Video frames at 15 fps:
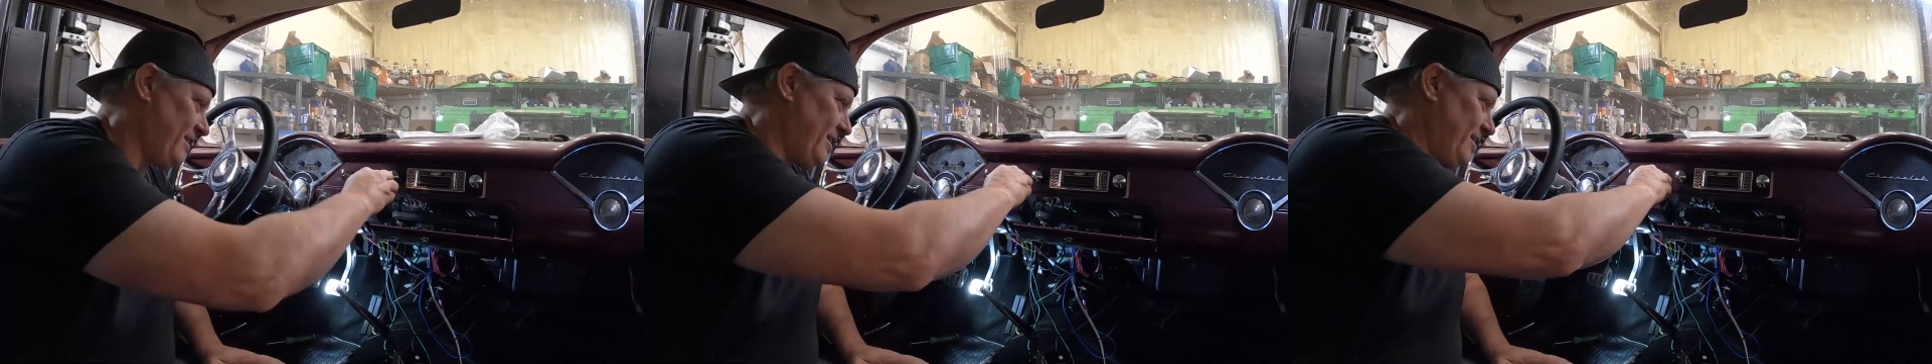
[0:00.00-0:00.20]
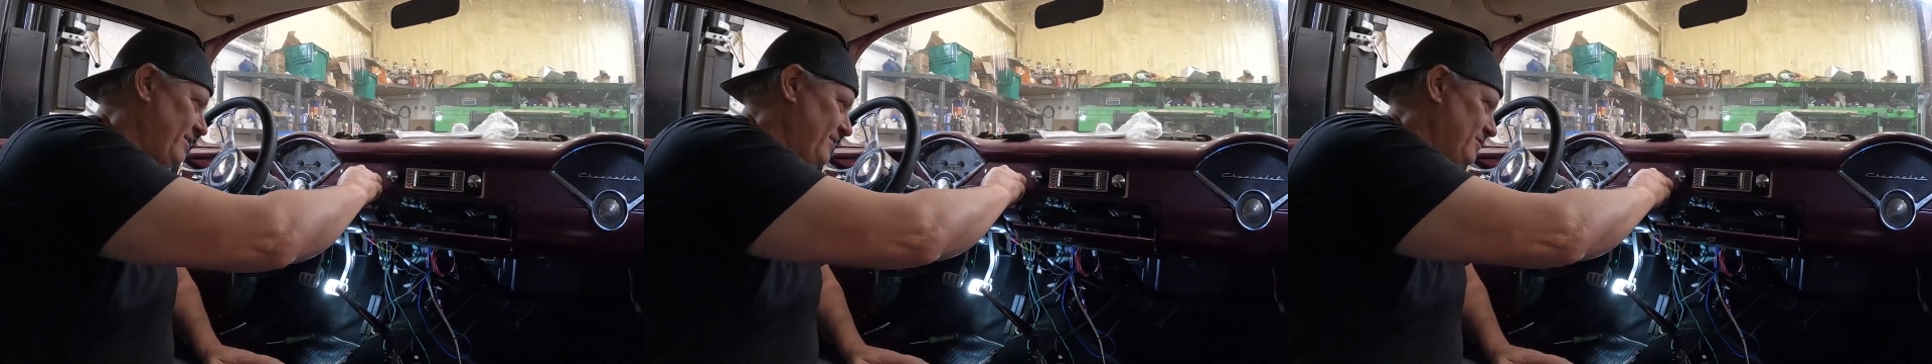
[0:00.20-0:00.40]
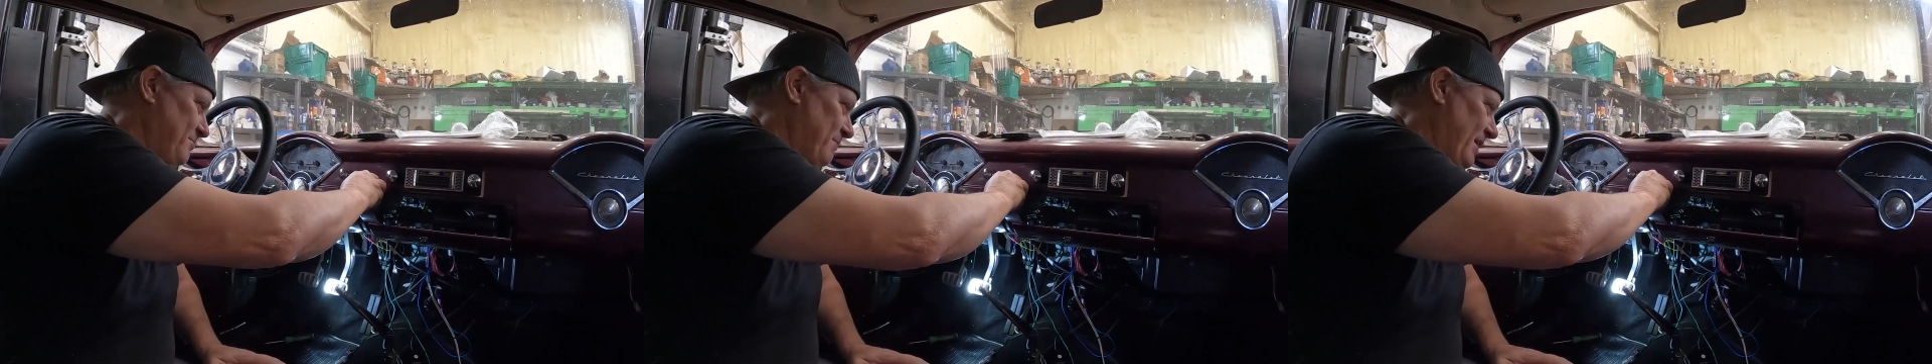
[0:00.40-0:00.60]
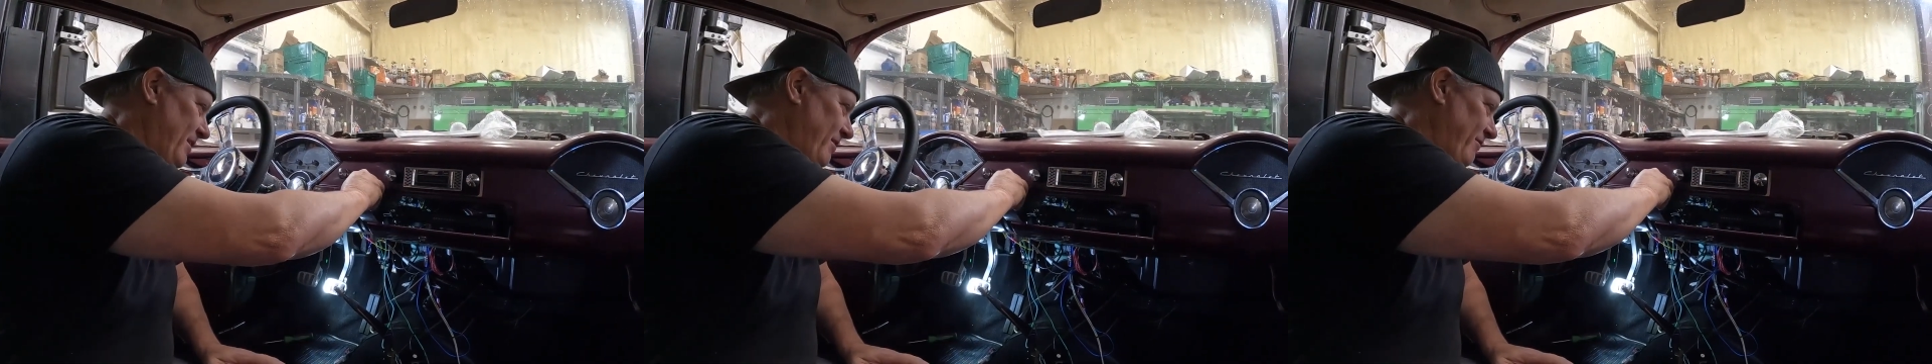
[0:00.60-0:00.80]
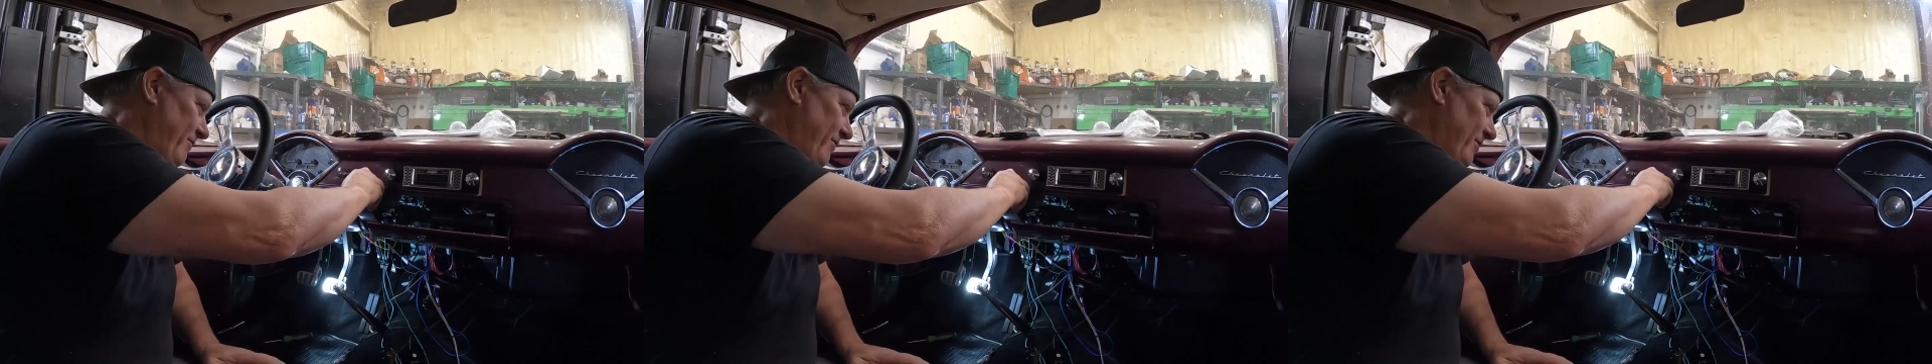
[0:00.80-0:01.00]
and this
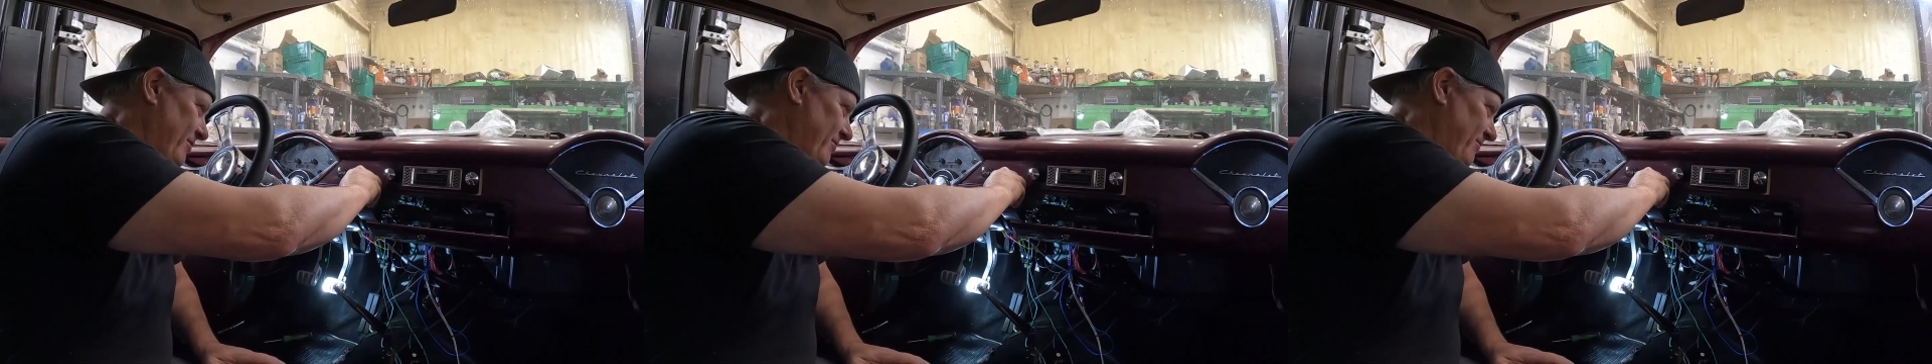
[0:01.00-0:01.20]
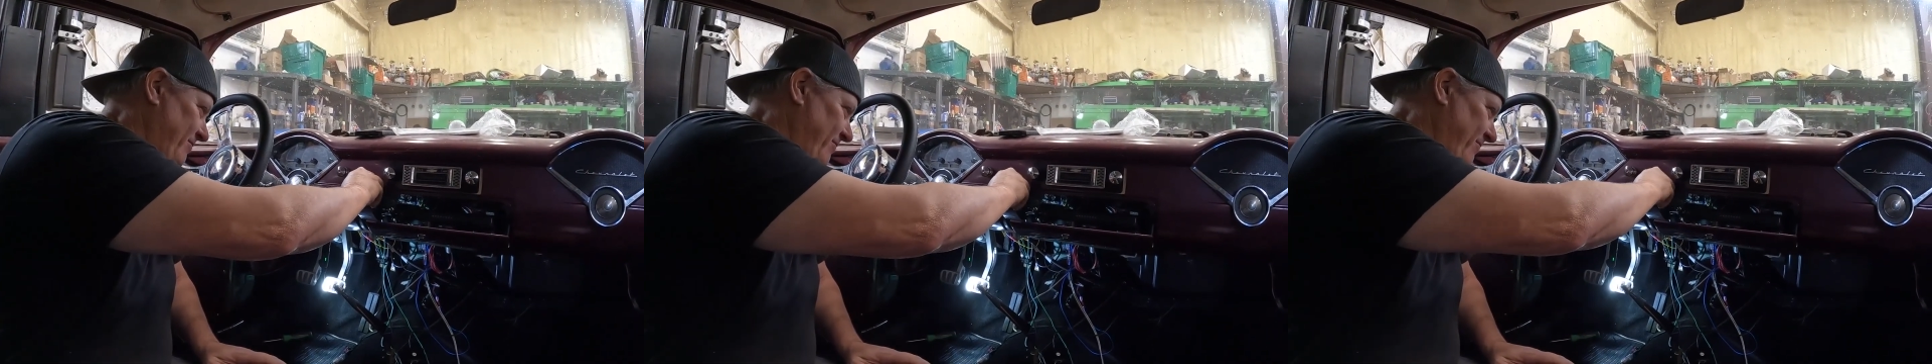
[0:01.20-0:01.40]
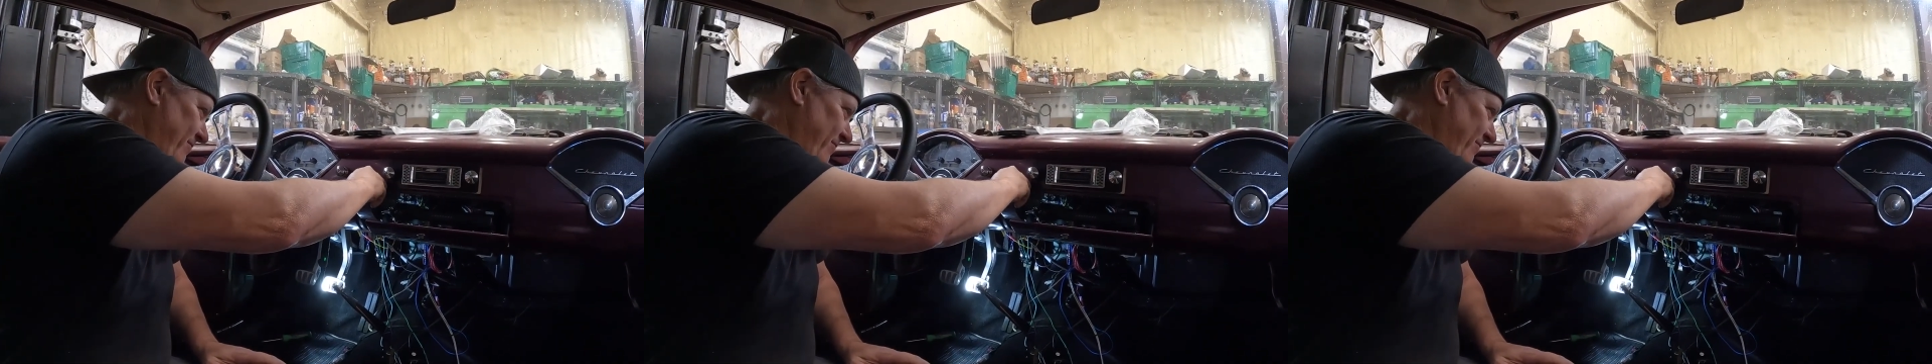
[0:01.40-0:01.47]
microphone